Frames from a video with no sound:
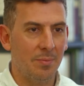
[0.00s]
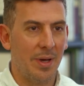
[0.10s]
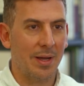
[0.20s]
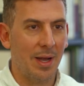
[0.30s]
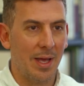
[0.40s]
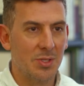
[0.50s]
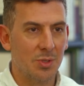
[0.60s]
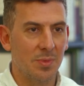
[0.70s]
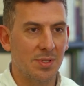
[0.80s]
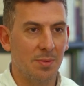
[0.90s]
and my
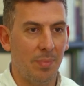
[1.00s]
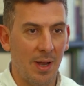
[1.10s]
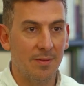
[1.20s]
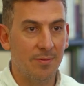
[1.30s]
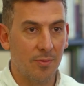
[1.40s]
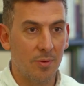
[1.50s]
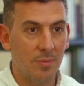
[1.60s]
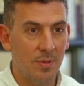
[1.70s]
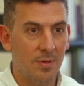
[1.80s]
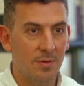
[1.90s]
classroom is a
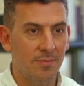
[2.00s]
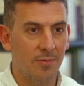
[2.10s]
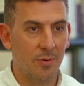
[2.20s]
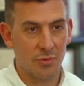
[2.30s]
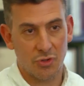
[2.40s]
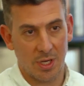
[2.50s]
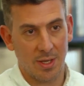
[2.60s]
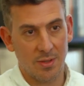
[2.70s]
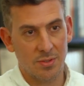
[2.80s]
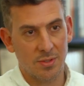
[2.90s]
platform for change.